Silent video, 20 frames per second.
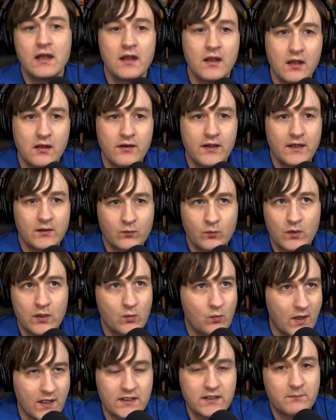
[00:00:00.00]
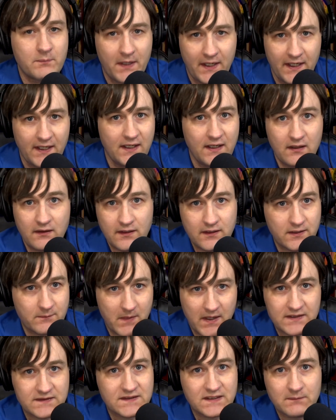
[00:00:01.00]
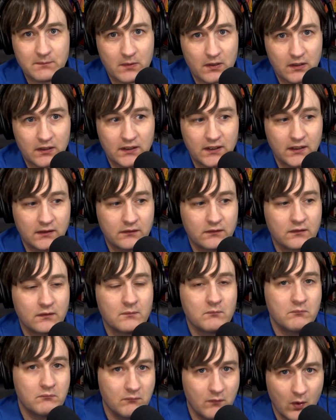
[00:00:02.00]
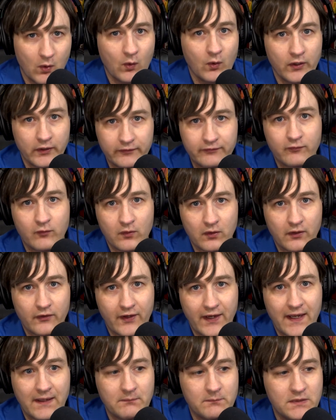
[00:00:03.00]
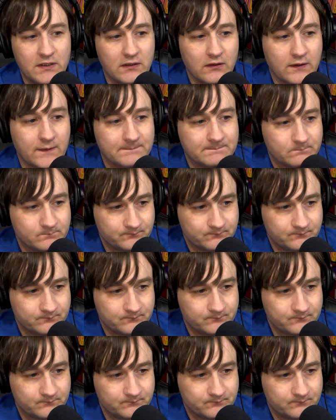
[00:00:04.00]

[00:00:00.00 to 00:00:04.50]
then we'll wind up paying the domestic market more for that milk.